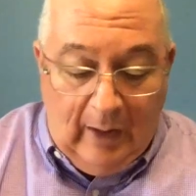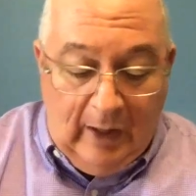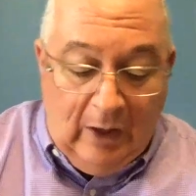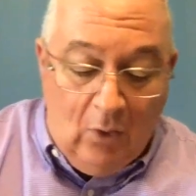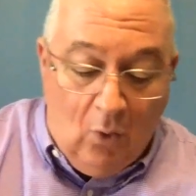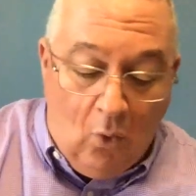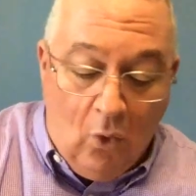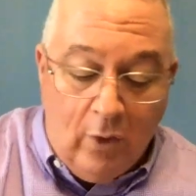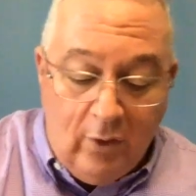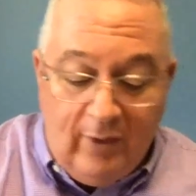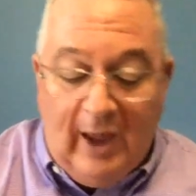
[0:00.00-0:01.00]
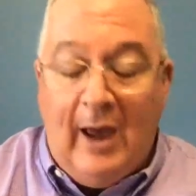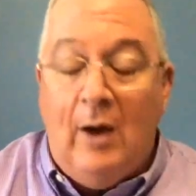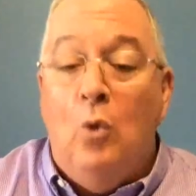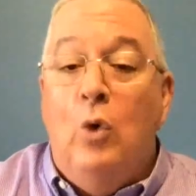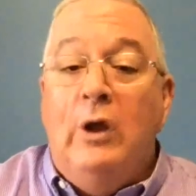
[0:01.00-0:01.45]
in order
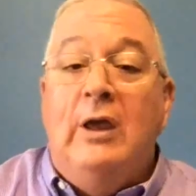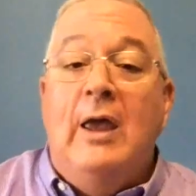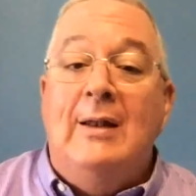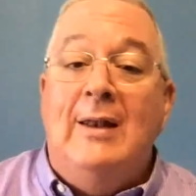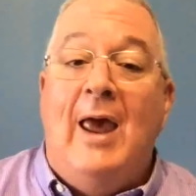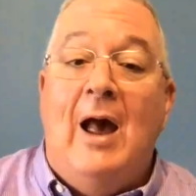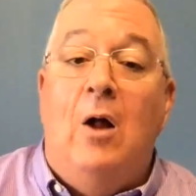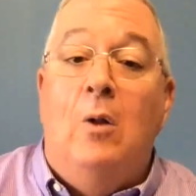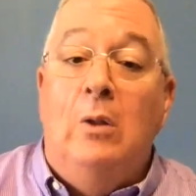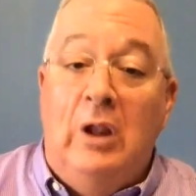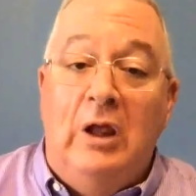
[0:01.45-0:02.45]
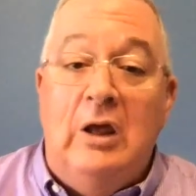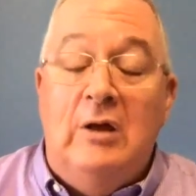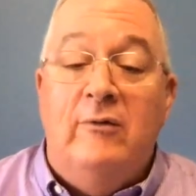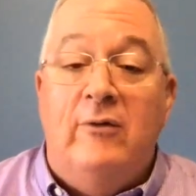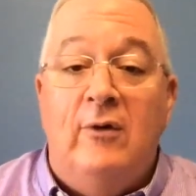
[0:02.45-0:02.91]
that we can now
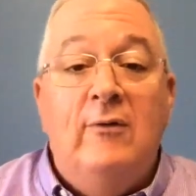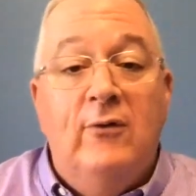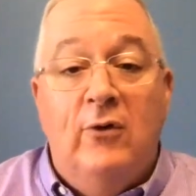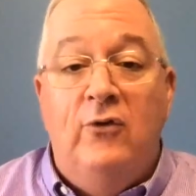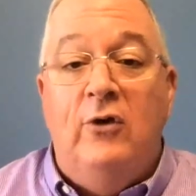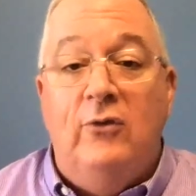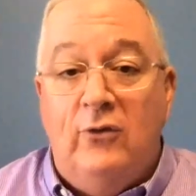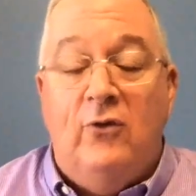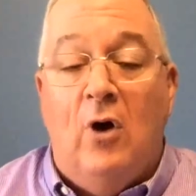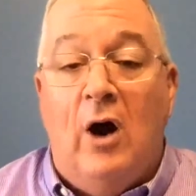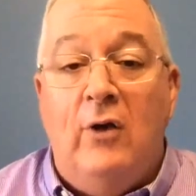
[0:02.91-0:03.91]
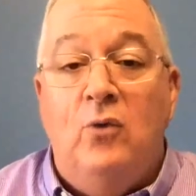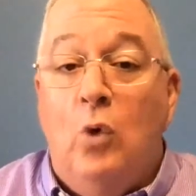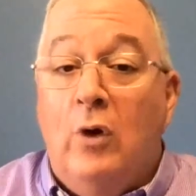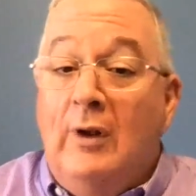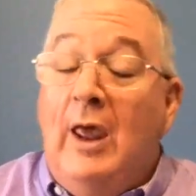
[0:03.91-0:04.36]
live for Jesus Christ.
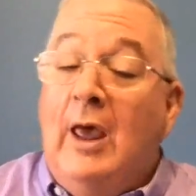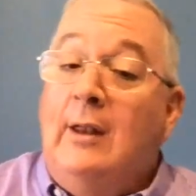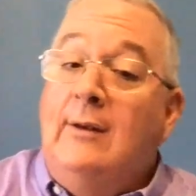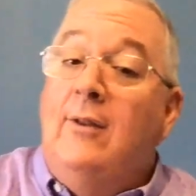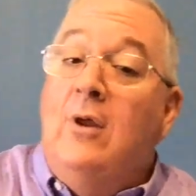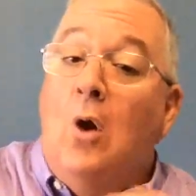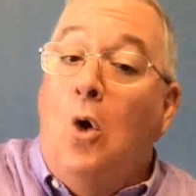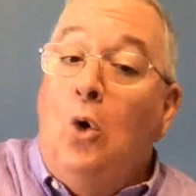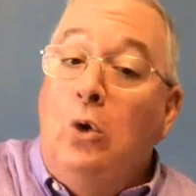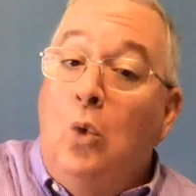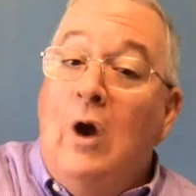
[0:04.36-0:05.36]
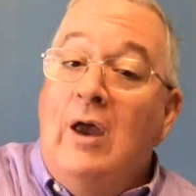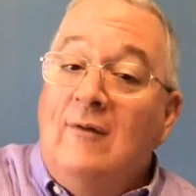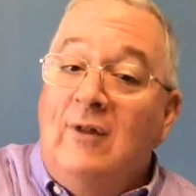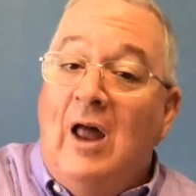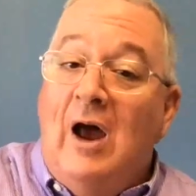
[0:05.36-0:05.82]
We're dead to the old way
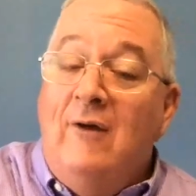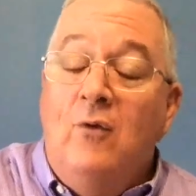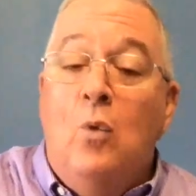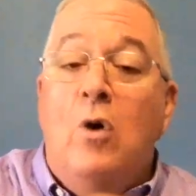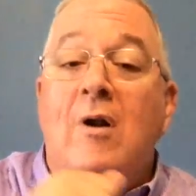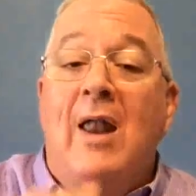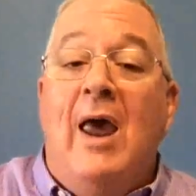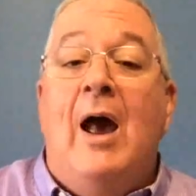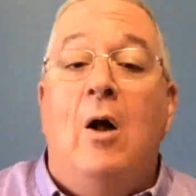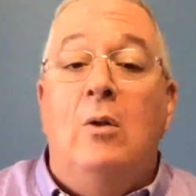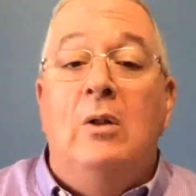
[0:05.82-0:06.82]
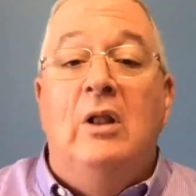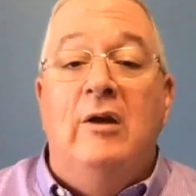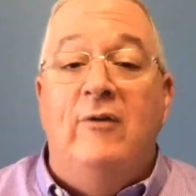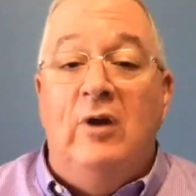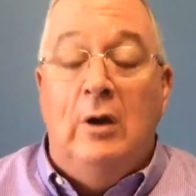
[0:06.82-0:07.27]
of life. We're now
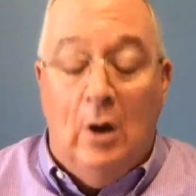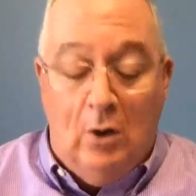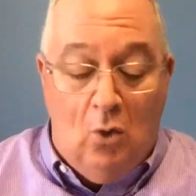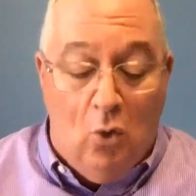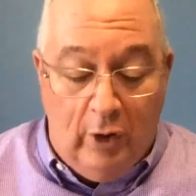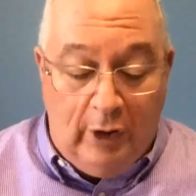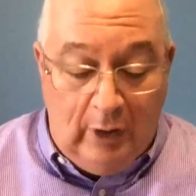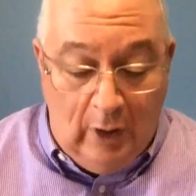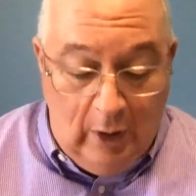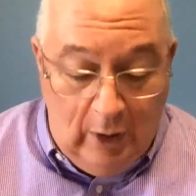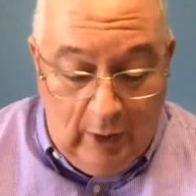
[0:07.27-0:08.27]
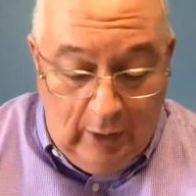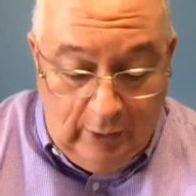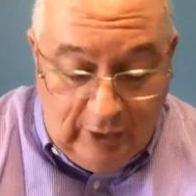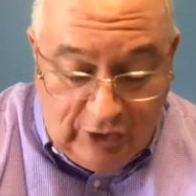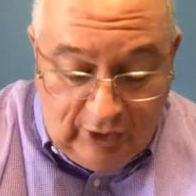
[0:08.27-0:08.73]
living according
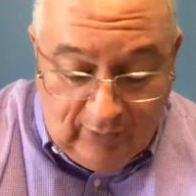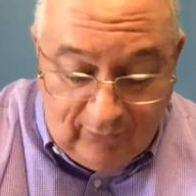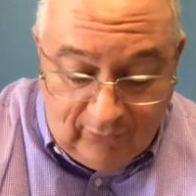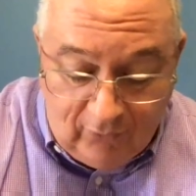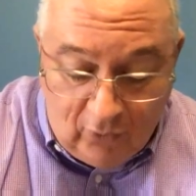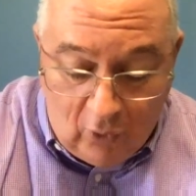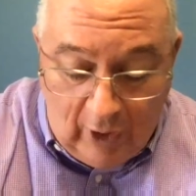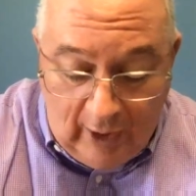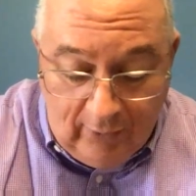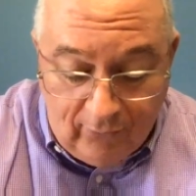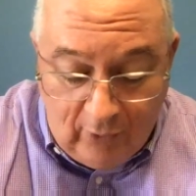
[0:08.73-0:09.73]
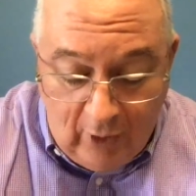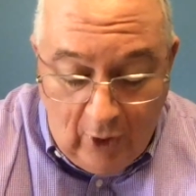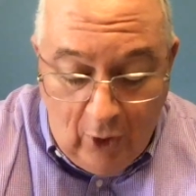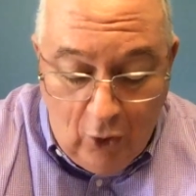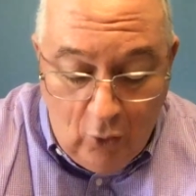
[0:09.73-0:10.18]
to Jesus Christ,
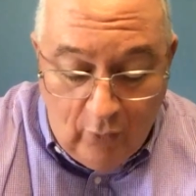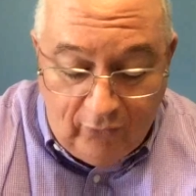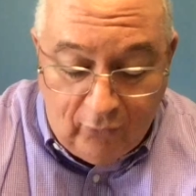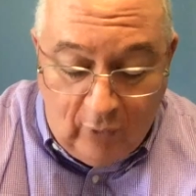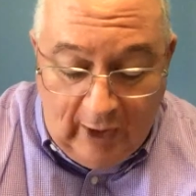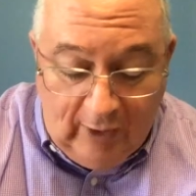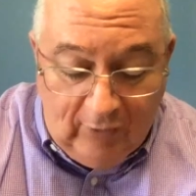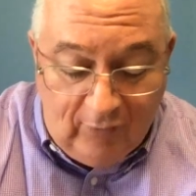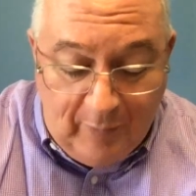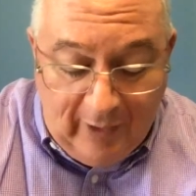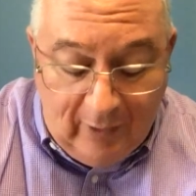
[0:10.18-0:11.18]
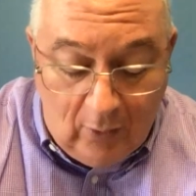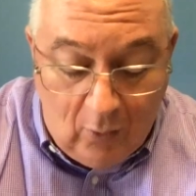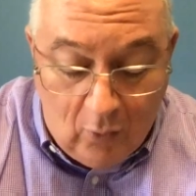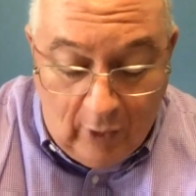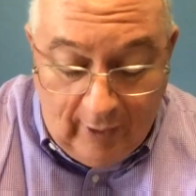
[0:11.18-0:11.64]
who was raised by the
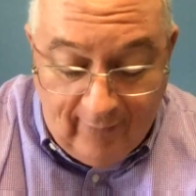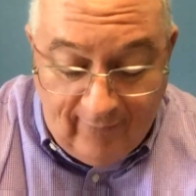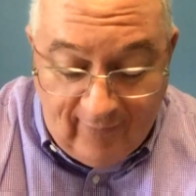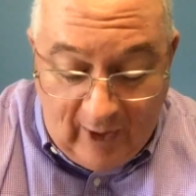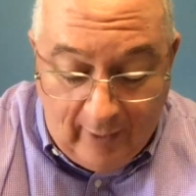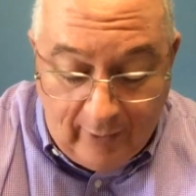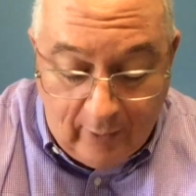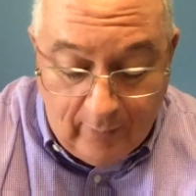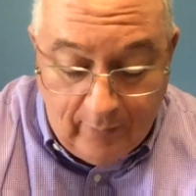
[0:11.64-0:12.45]
glory of the Father.